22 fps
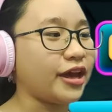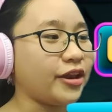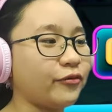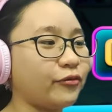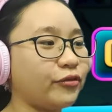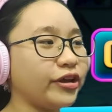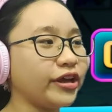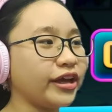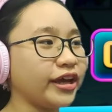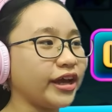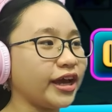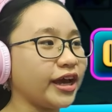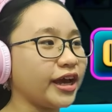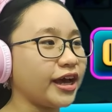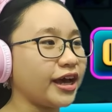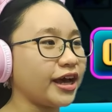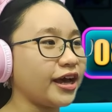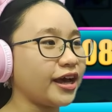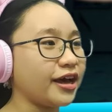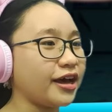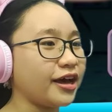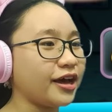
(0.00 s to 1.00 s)
And we
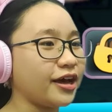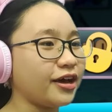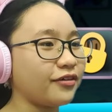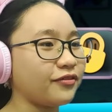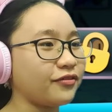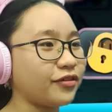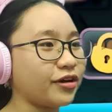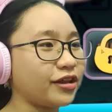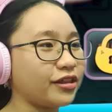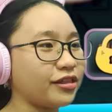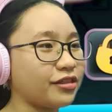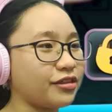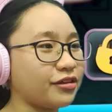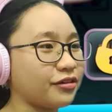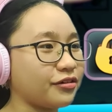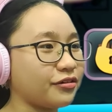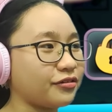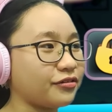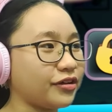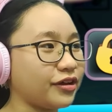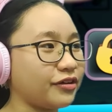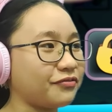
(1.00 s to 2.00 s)
have 1,
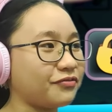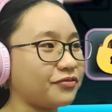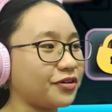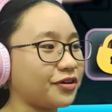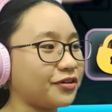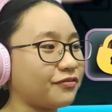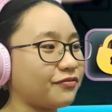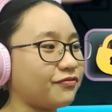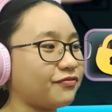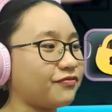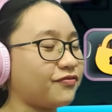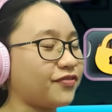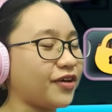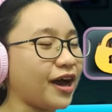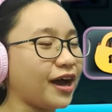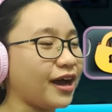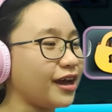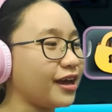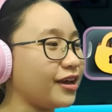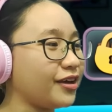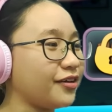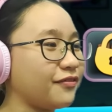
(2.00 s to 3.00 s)
2, 3, 4,
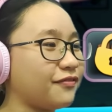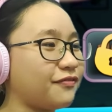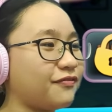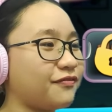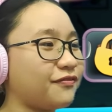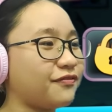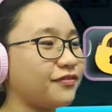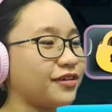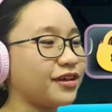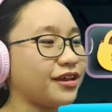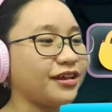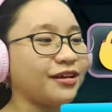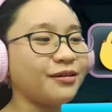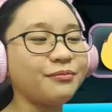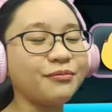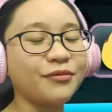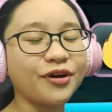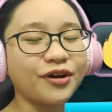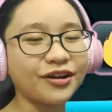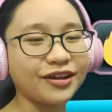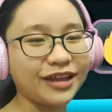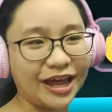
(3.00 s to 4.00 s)
5
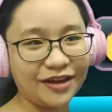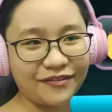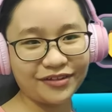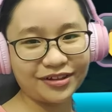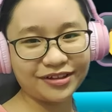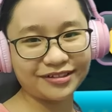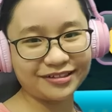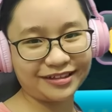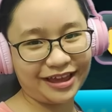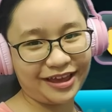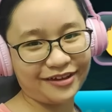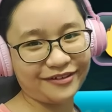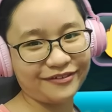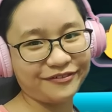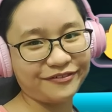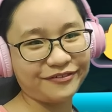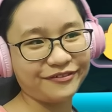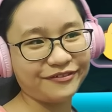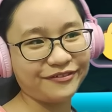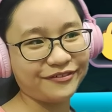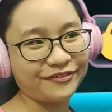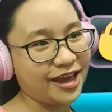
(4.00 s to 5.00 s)
more levels
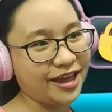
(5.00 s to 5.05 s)
left.